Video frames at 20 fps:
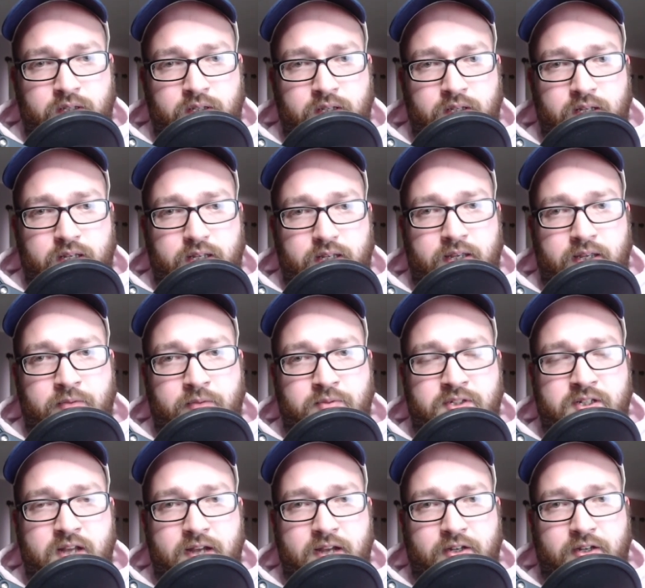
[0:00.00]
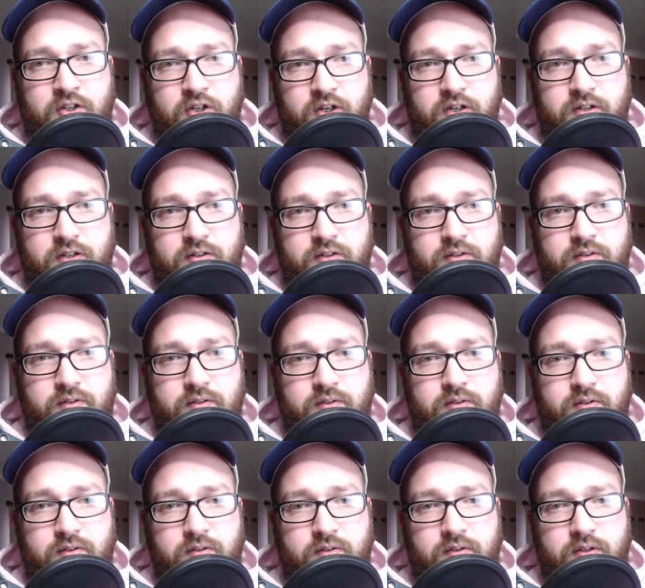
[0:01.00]
It was not good.
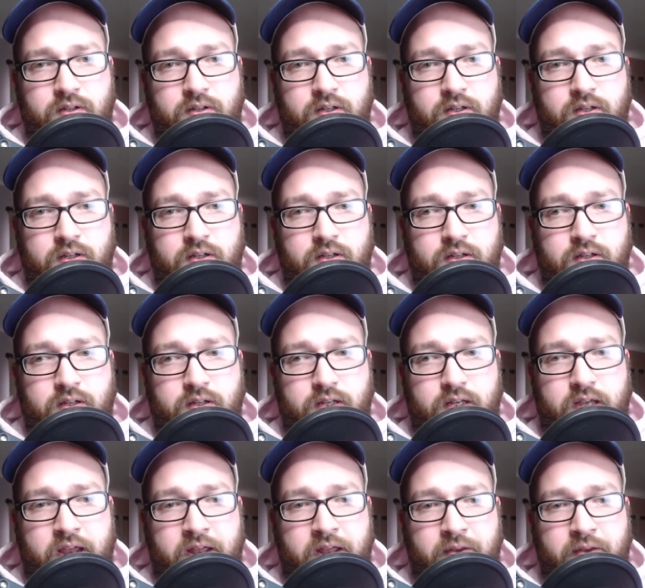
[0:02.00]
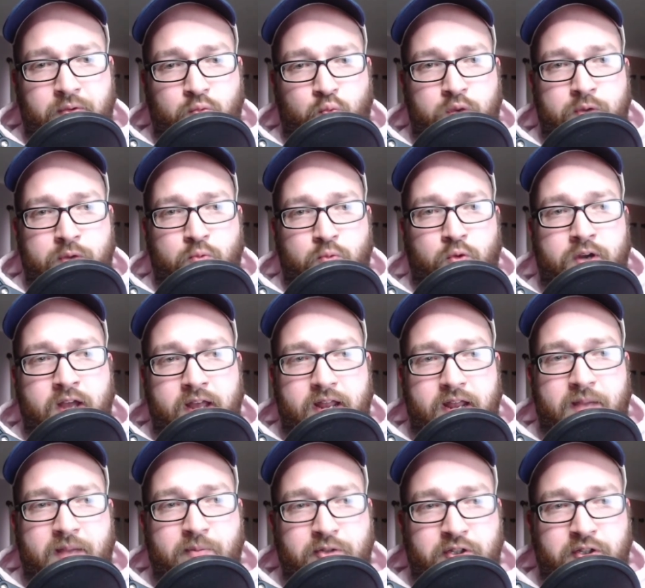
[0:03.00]
And we were not
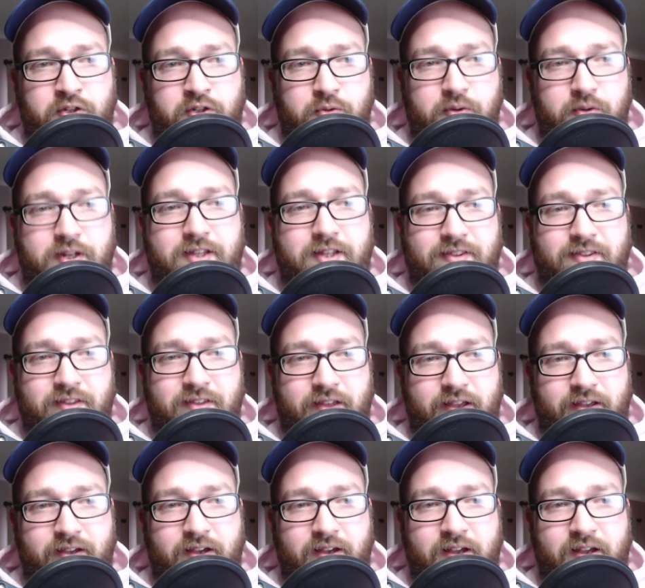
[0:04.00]
able to do anything.